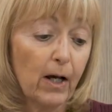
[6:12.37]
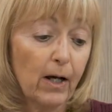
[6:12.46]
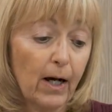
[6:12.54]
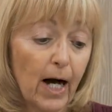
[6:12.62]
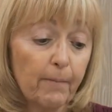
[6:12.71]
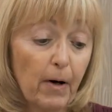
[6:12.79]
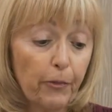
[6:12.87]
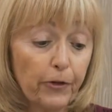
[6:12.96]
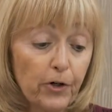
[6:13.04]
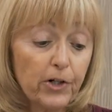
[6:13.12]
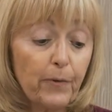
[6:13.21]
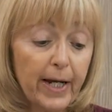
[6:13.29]
A
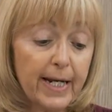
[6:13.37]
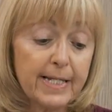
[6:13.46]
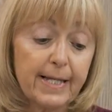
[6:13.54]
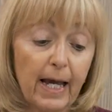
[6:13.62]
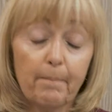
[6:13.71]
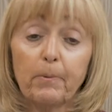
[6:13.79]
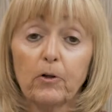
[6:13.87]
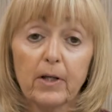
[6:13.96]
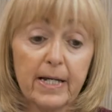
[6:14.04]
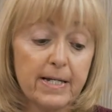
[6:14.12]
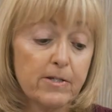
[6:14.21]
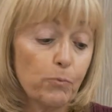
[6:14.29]
third great example
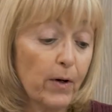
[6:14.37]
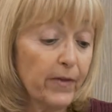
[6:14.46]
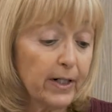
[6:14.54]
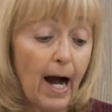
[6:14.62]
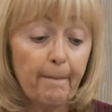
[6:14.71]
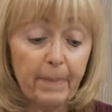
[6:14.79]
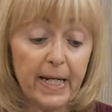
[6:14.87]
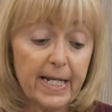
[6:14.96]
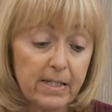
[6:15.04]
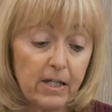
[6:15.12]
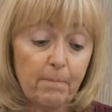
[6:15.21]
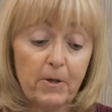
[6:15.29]
is when the company
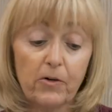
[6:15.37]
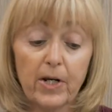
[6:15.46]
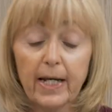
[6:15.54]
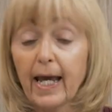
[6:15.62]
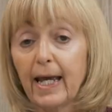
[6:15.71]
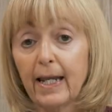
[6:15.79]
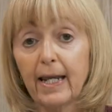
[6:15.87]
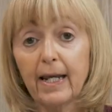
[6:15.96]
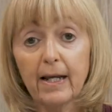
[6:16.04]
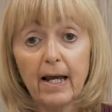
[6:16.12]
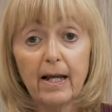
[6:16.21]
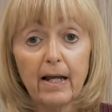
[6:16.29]
is
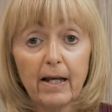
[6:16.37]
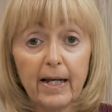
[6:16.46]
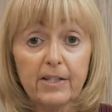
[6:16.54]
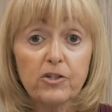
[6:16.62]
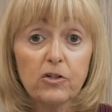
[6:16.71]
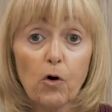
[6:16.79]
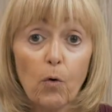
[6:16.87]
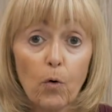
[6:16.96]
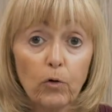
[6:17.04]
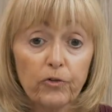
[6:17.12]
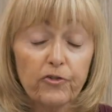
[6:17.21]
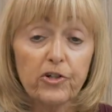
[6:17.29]
communicating its
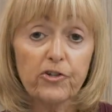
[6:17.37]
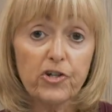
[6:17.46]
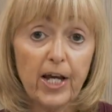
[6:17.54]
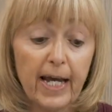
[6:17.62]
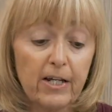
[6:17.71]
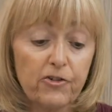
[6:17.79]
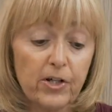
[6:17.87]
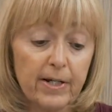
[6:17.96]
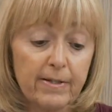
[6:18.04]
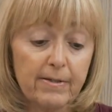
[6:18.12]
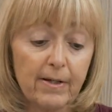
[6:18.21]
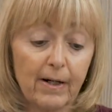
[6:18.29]
goals to change
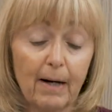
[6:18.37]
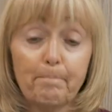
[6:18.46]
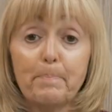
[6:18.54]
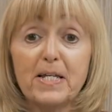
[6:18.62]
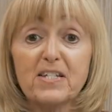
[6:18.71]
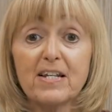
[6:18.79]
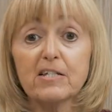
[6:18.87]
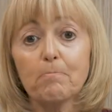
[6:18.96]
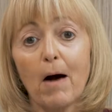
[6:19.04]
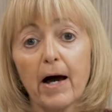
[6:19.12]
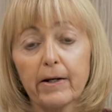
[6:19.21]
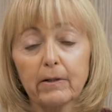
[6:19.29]
a business
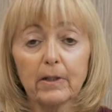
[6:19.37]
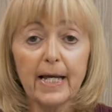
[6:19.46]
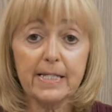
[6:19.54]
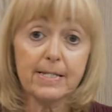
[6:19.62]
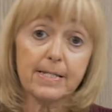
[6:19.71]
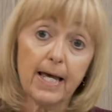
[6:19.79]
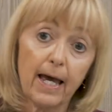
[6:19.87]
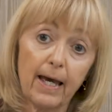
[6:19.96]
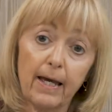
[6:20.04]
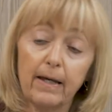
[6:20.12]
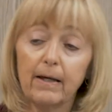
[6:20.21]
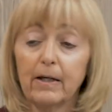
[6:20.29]
model. Let's
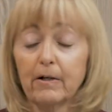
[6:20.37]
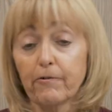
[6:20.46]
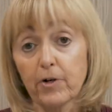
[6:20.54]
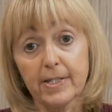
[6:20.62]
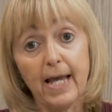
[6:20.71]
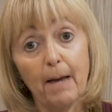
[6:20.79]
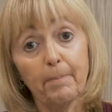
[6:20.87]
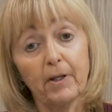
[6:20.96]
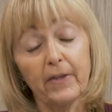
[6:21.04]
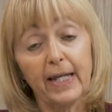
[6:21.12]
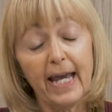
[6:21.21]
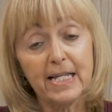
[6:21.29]
say, for example,
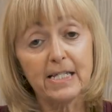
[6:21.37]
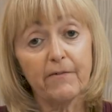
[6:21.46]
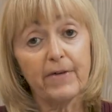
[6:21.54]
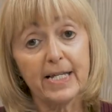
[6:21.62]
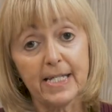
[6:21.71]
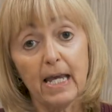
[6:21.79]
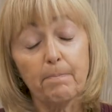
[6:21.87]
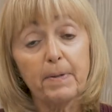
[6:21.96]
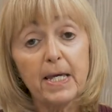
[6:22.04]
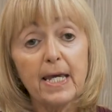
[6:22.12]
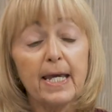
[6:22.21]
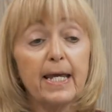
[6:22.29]
in the case of
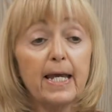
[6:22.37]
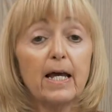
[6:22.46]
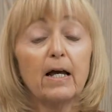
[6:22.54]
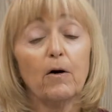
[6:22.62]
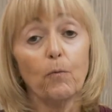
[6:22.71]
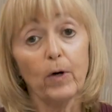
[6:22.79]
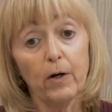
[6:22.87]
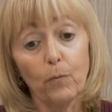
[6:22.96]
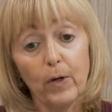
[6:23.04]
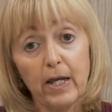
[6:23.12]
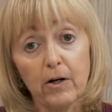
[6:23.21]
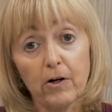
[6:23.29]
SAP, where
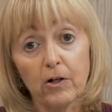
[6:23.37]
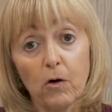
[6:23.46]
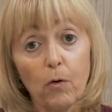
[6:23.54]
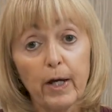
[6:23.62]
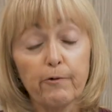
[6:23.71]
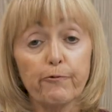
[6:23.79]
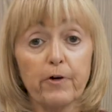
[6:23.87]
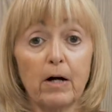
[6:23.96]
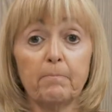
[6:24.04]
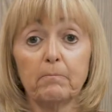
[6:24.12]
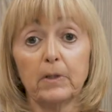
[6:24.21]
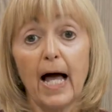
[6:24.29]
we are going
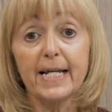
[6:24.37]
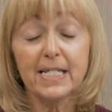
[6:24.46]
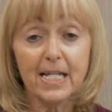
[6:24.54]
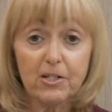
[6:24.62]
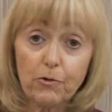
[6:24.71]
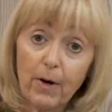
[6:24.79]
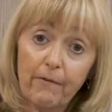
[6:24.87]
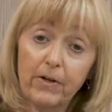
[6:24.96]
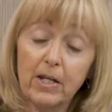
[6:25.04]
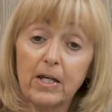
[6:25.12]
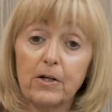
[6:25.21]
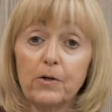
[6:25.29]
from license
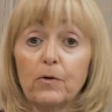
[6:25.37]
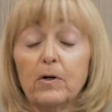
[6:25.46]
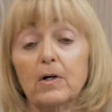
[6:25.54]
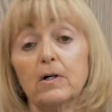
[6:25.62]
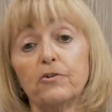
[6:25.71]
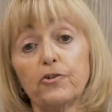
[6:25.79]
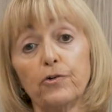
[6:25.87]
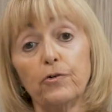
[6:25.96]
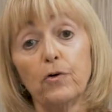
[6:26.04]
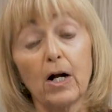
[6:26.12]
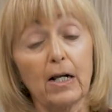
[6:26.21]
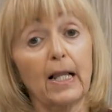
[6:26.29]
revenue
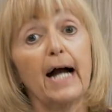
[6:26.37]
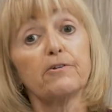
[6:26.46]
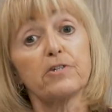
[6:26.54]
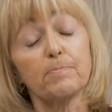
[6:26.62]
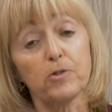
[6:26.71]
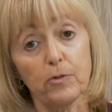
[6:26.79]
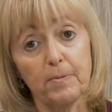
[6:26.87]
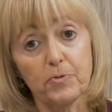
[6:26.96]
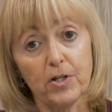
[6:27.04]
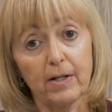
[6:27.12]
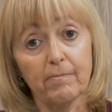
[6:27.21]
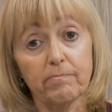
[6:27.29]
to a cloud
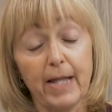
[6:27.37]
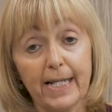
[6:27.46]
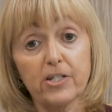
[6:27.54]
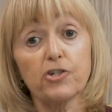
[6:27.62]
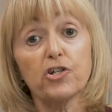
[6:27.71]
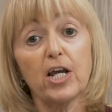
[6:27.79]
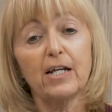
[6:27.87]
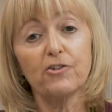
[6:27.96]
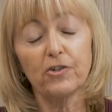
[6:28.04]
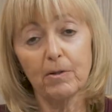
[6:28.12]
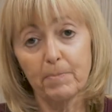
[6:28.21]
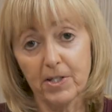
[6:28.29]
subscription. That's a change
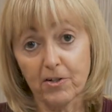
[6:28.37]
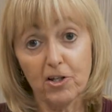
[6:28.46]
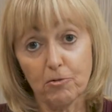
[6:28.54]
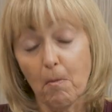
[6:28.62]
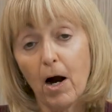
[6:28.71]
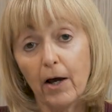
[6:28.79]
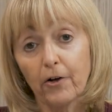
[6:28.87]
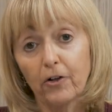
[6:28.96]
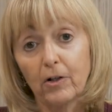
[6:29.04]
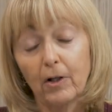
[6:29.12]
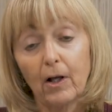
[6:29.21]
in a business model.